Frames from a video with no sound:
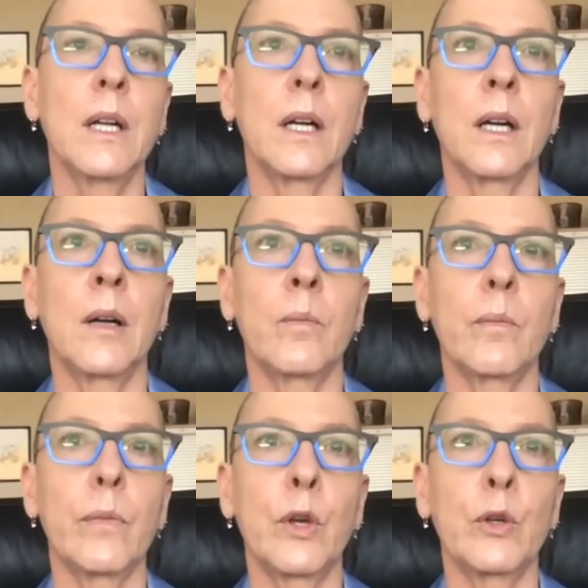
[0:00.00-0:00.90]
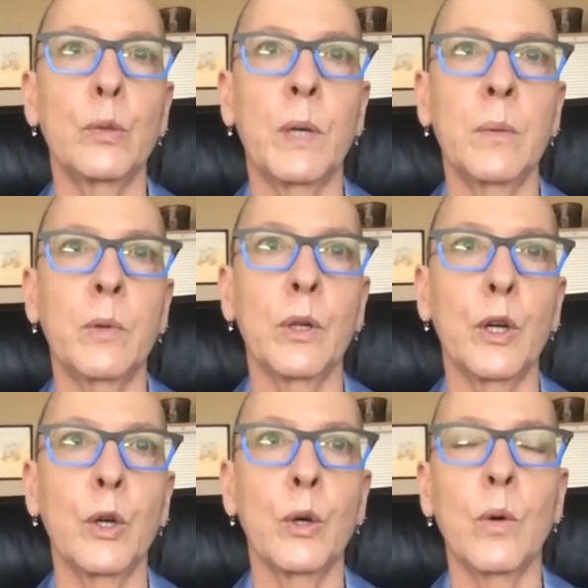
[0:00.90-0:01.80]
um, those people
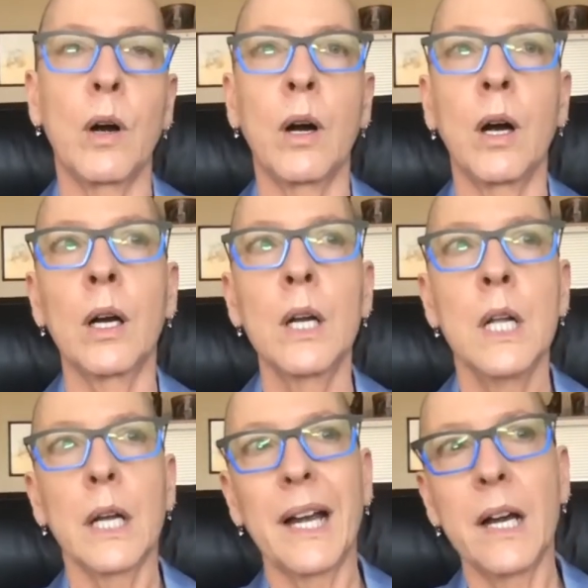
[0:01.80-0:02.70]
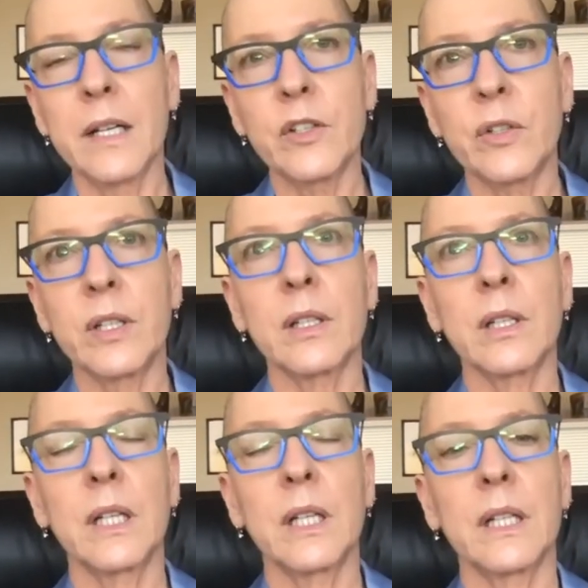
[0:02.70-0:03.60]
who are
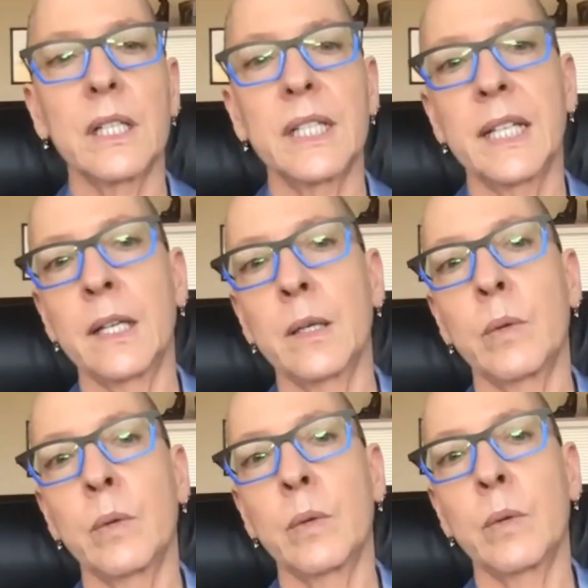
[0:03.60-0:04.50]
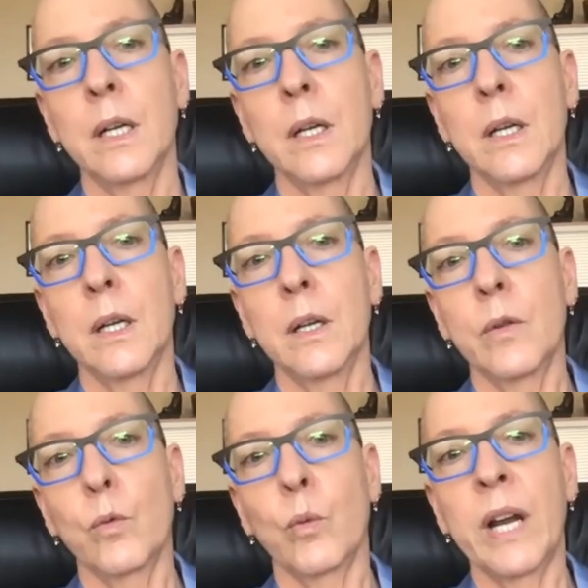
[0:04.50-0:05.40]
constantly examining
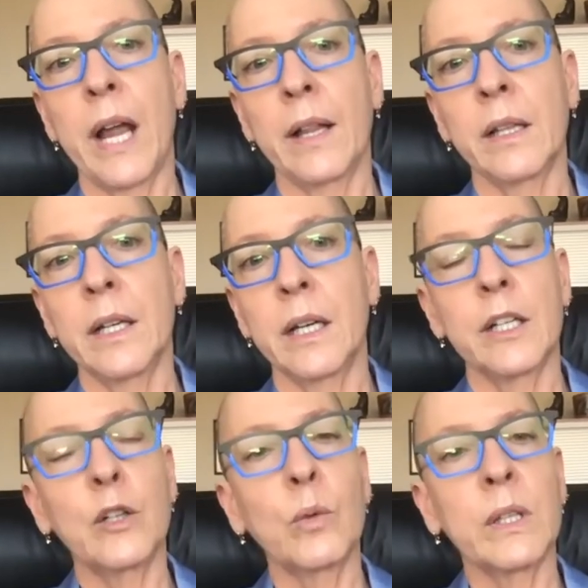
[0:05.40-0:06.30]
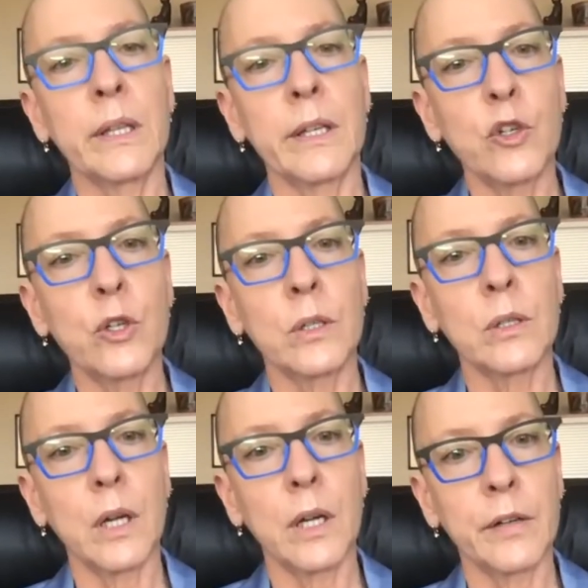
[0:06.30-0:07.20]
reality in a relational
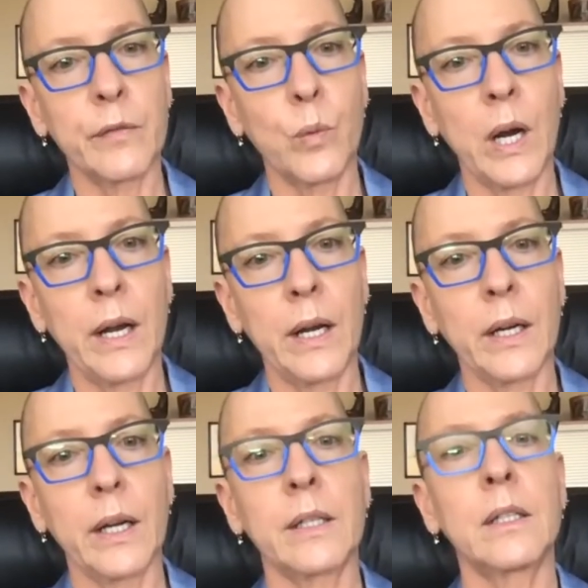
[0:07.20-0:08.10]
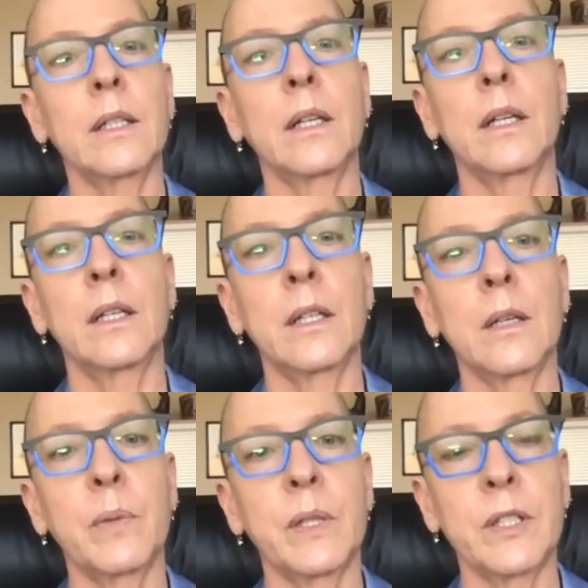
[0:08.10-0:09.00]
kind of way and in, a, in an
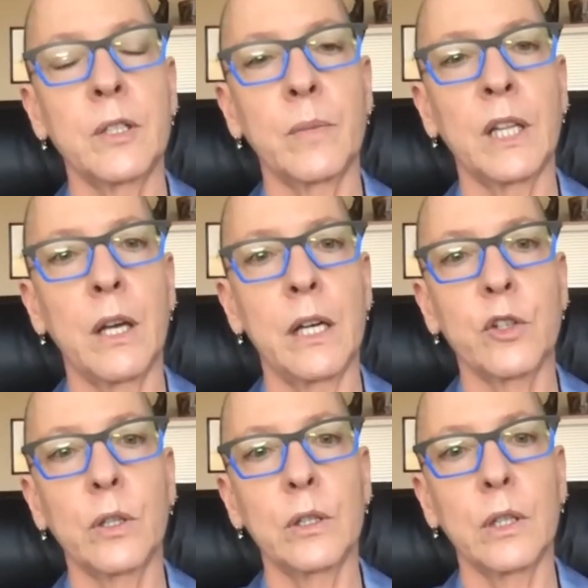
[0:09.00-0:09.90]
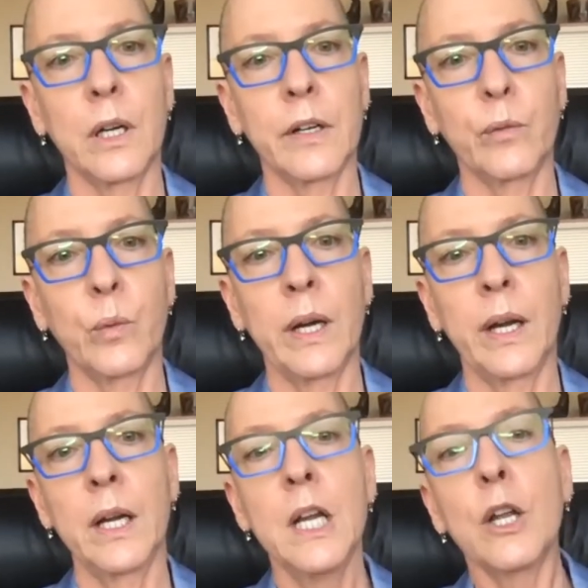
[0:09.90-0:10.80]
epistemological kind of
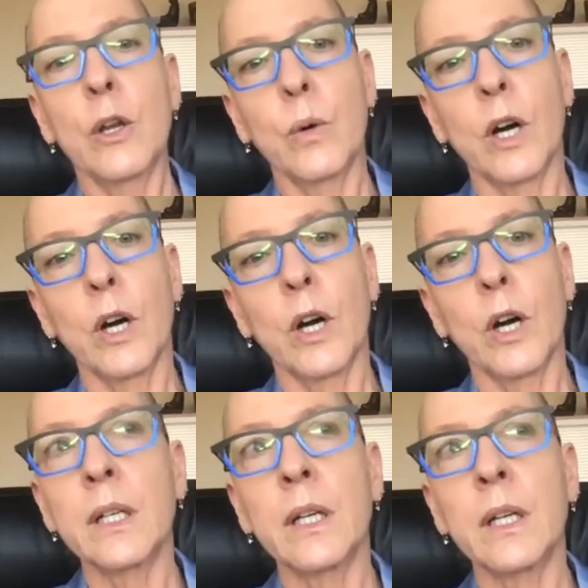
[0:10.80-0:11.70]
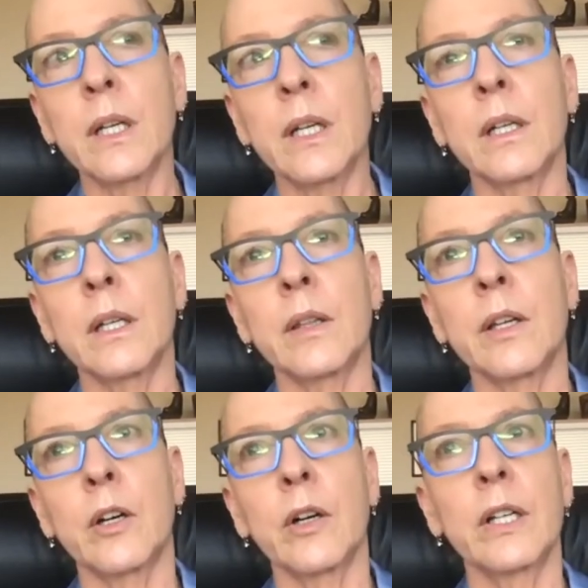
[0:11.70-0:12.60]
way, who are understanding
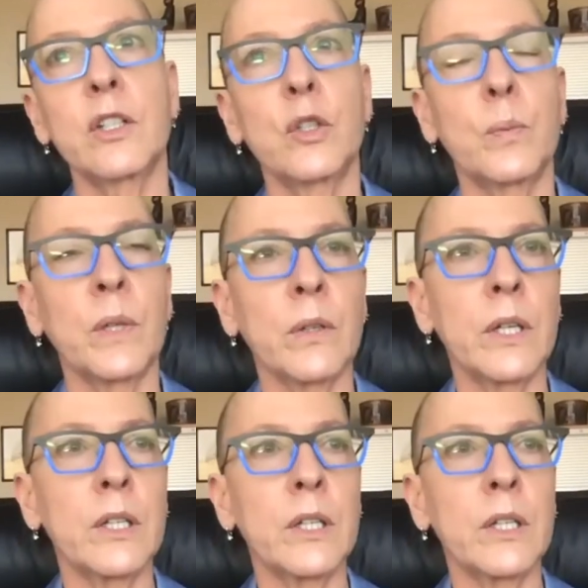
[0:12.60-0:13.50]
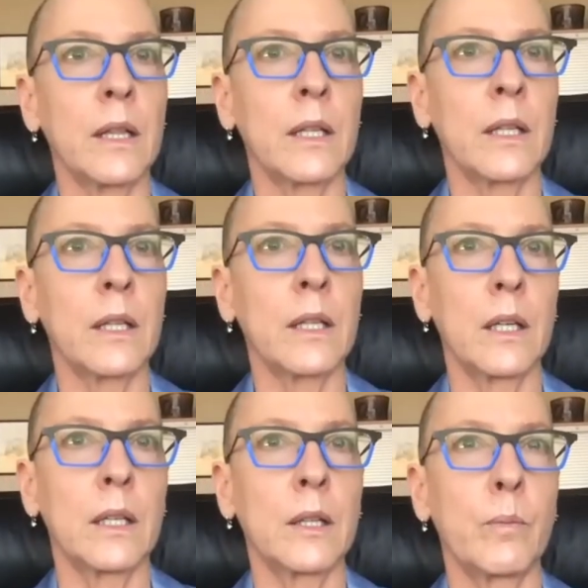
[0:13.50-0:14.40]
that our experience of reality
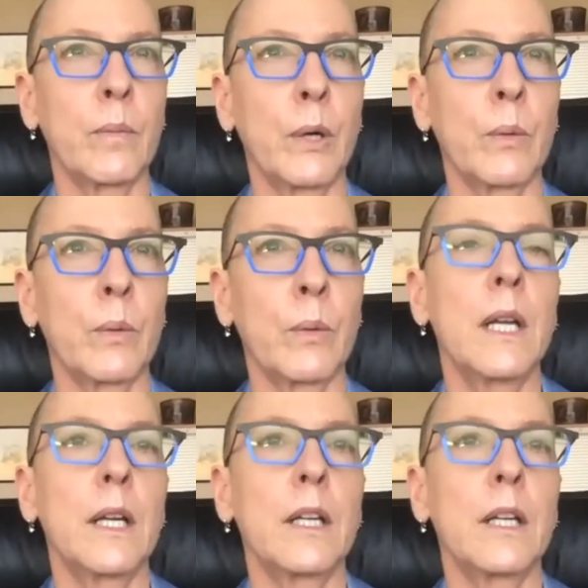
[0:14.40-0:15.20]
in the moment